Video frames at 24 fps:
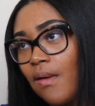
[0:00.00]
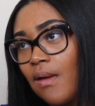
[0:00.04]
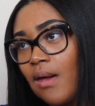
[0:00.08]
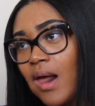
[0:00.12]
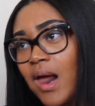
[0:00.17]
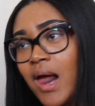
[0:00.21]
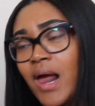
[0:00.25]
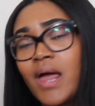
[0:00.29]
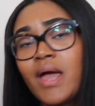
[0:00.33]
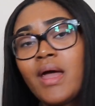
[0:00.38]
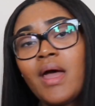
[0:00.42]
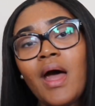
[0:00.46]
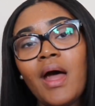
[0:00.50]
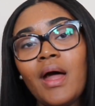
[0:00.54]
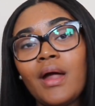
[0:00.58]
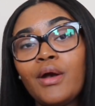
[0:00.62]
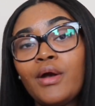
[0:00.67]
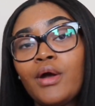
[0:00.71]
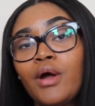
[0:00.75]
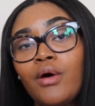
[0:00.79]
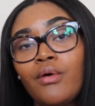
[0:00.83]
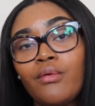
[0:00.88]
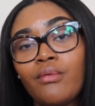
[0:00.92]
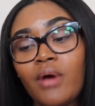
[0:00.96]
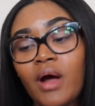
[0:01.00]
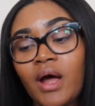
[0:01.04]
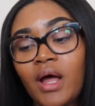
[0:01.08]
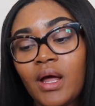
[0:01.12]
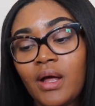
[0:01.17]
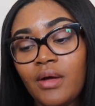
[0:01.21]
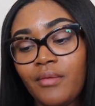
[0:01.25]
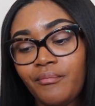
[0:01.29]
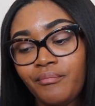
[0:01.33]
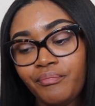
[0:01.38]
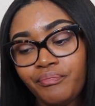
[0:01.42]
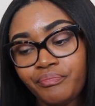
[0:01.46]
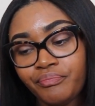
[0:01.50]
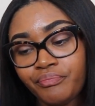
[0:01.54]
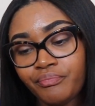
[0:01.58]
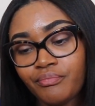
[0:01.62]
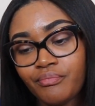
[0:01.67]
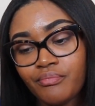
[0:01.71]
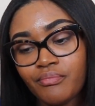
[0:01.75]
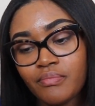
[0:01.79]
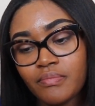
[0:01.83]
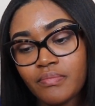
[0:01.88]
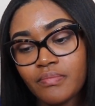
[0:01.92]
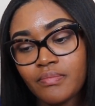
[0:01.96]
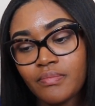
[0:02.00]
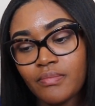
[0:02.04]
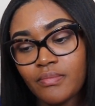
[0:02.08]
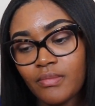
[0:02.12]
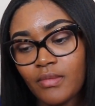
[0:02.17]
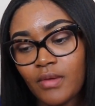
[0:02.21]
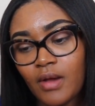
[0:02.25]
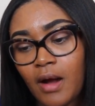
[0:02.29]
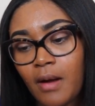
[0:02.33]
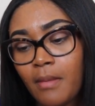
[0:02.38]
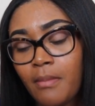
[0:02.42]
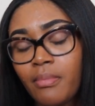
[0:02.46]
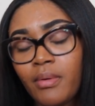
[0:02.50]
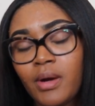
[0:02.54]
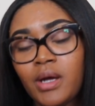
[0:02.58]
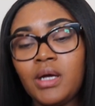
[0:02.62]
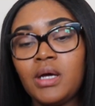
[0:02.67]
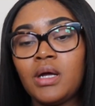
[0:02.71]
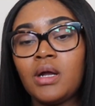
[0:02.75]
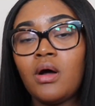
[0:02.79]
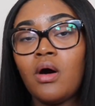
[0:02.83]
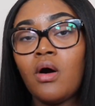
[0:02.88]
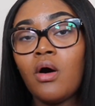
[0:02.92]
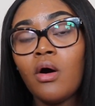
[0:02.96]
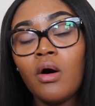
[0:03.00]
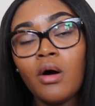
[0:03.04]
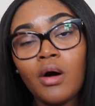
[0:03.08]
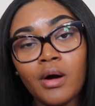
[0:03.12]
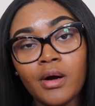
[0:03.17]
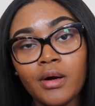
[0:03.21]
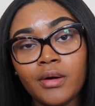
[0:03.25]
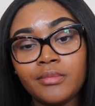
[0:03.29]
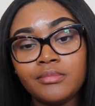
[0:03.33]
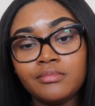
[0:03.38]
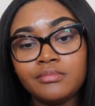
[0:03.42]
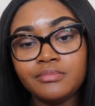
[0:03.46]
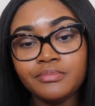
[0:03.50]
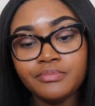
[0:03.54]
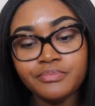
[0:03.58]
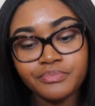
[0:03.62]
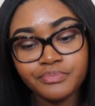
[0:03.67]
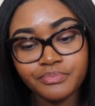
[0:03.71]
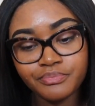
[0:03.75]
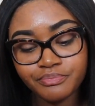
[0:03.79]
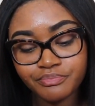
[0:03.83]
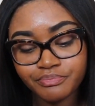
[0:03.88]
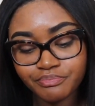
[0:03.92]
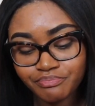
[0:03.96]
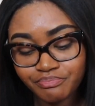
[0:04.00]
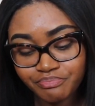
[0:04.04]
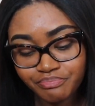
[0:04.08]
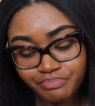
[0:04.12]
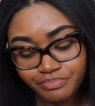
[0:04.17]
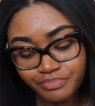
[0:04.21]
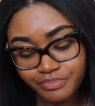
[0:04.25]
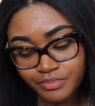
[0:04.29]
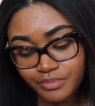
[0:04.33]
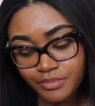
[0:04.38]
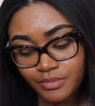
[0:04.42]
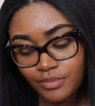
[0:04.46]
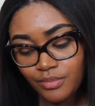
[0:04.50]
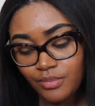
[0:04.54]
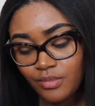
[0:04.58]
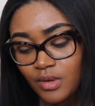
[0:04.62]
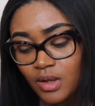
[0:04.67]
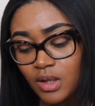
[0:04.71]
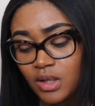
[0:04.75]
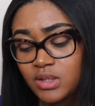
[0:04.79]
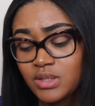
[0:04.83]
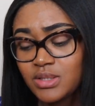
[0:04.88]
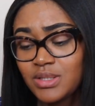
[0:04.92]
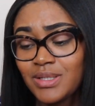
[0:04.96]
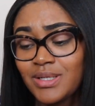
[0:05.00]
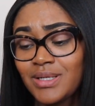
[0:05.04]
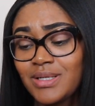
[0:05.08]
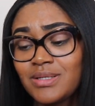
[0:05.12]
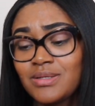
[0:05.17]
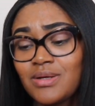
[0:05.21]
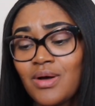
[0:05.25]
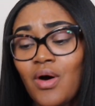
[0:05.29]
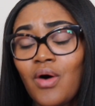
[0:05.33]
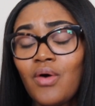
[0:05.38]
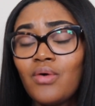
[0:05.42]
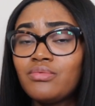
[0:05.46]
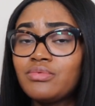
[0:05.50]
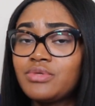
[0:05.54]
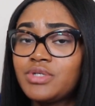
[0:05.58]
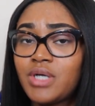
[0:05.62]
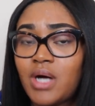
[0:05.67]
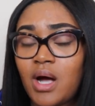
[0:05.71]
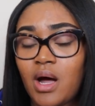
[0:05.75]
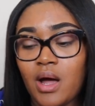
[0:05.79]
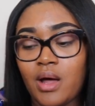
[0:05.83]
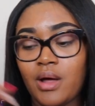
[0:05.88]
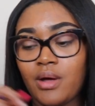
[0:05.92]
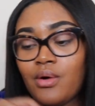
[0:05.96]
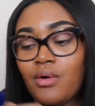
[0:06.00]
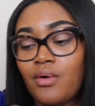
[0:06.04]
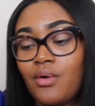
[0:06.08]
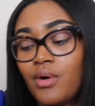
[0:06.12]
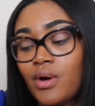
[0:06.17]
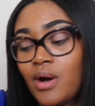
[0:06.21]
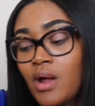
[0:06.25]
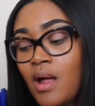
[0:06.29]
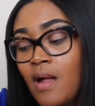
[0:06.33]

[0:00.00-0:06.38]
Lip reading: he had no right bringing harm to his own child.